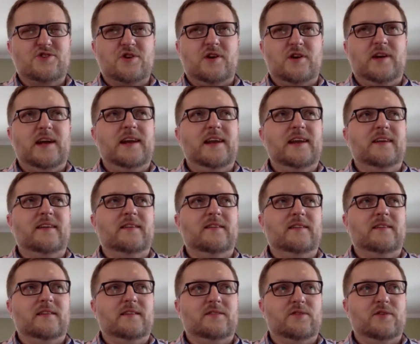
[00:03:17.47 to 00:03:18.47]

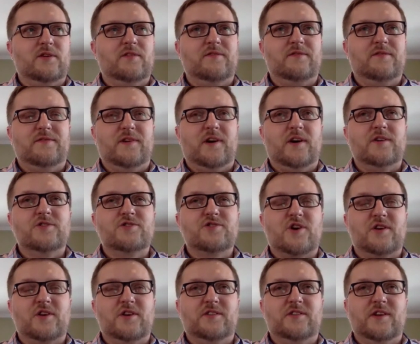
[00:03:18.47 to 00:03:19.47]
hitting sort of
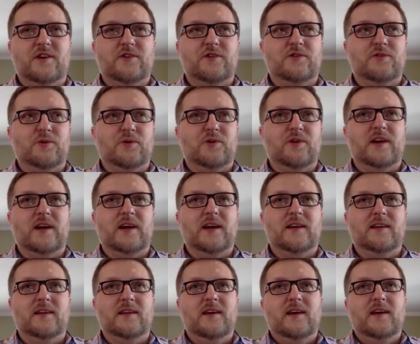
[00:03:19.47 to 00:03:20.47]
uncharted territory.
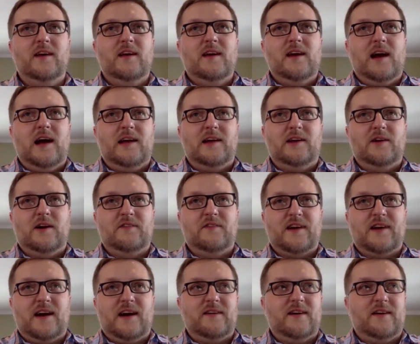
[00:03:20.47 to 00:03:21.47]
And I've
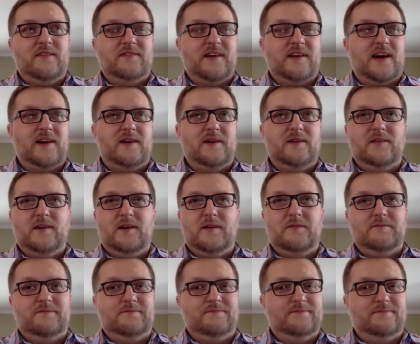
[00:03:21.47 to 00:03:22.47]
got a
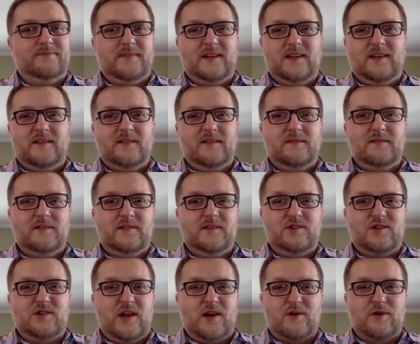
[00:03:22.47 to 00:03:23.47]

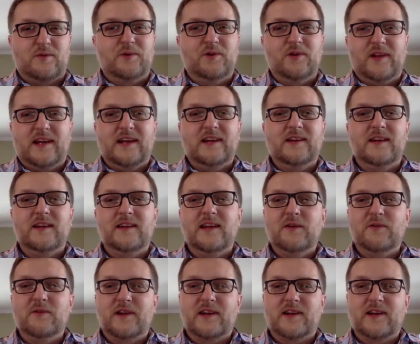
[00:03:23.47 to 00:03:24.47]
terrible ADD
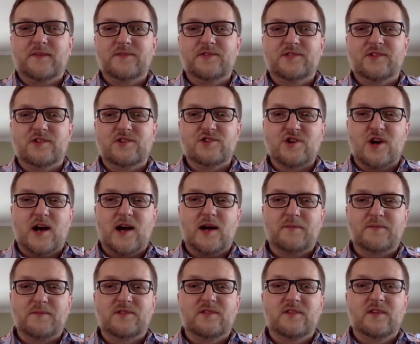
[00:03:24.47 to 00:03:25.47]
when it comes to
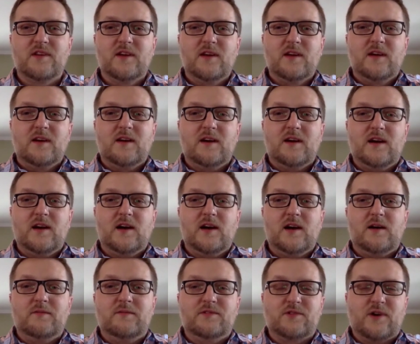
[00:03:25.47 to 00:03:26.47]
jobs.
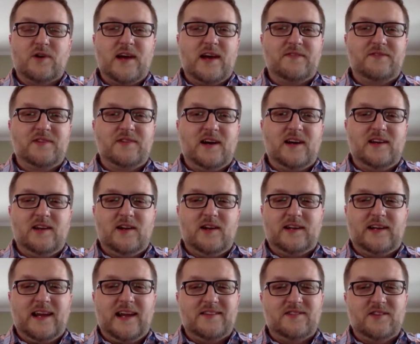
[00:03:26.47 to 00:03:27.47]
So I have to, I
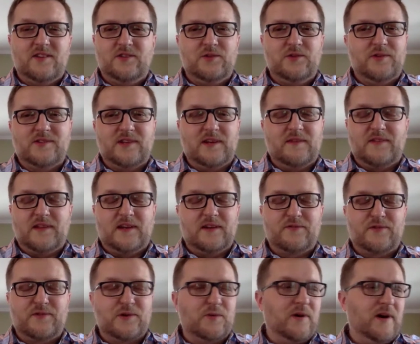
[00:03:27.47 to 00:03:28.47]
can't sit and do the same thing
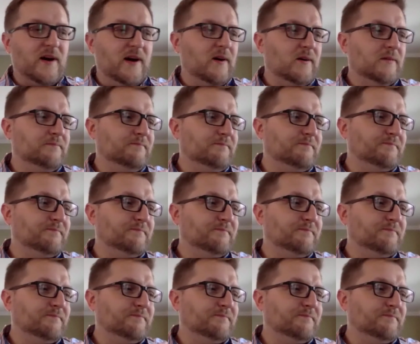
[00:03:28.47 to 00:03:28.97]
for a while.